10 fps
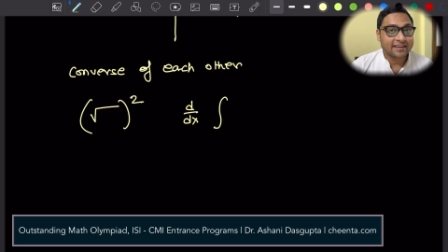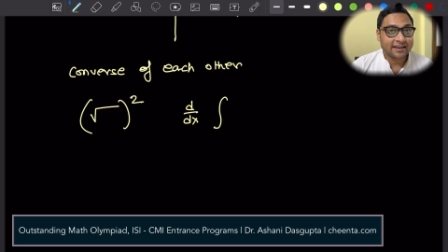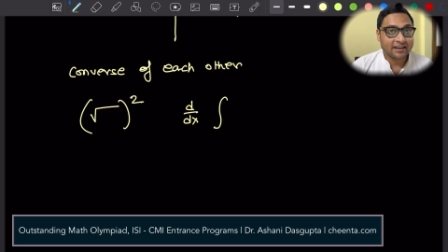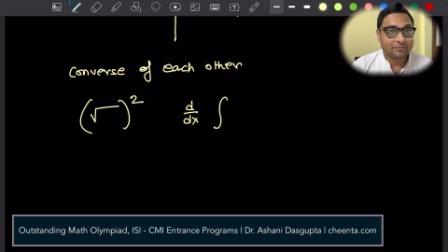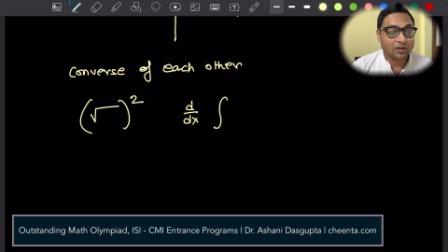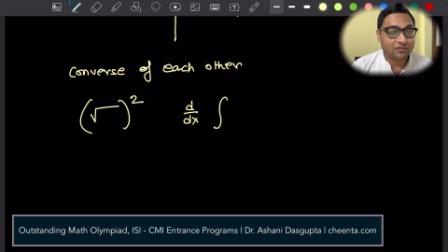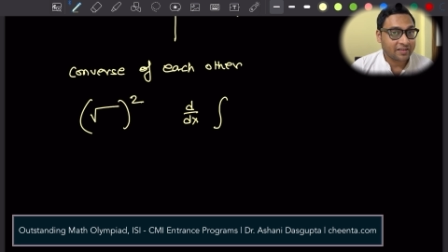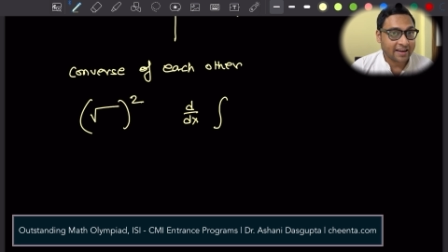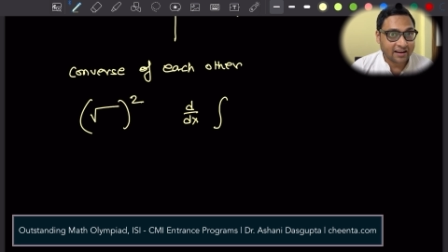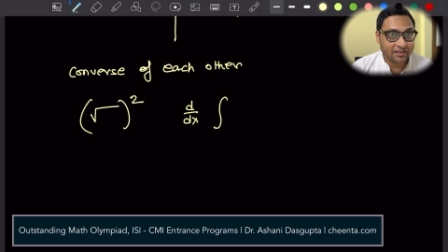theorem of
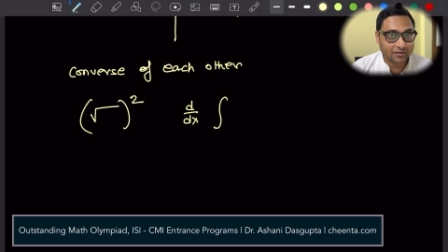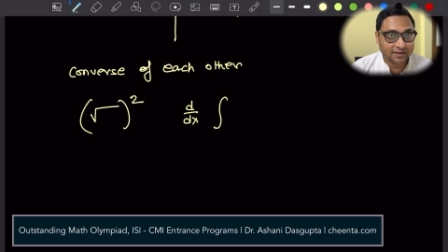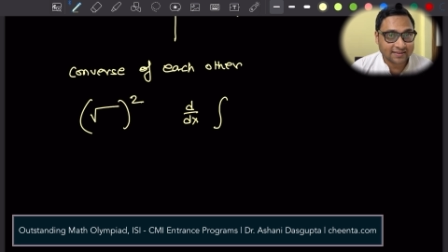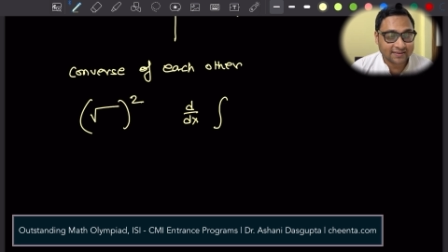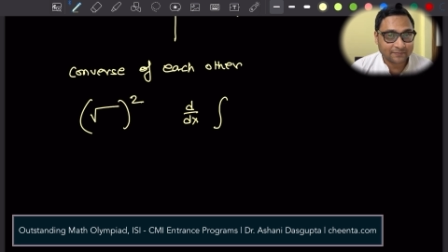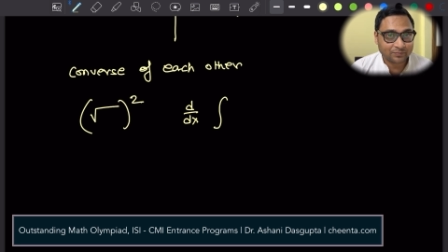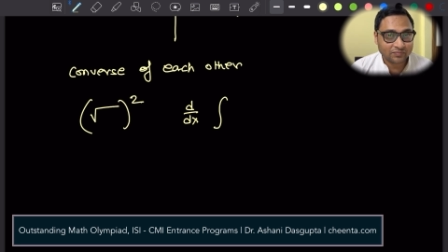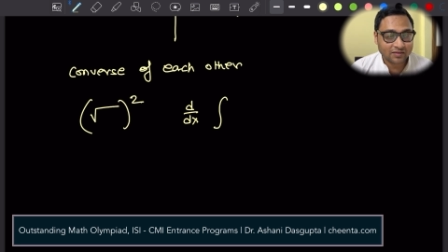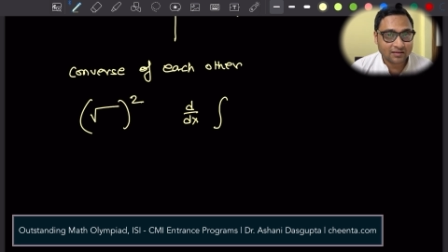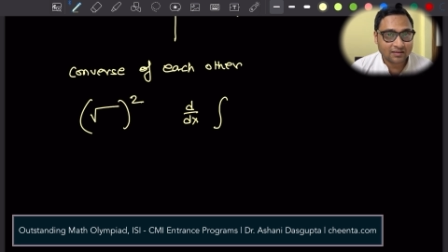calculus.
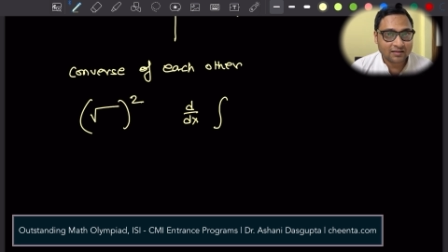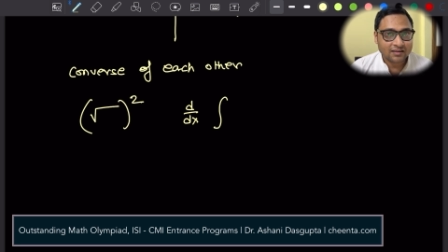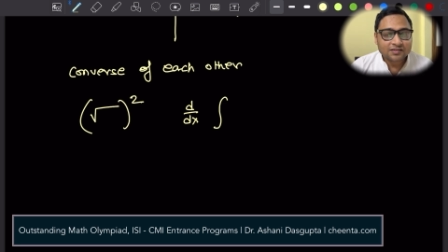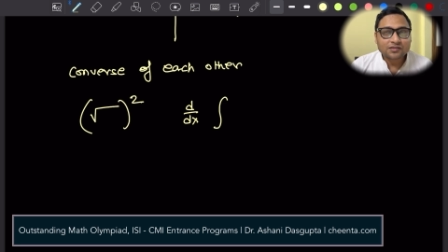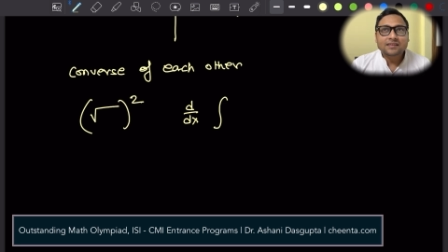So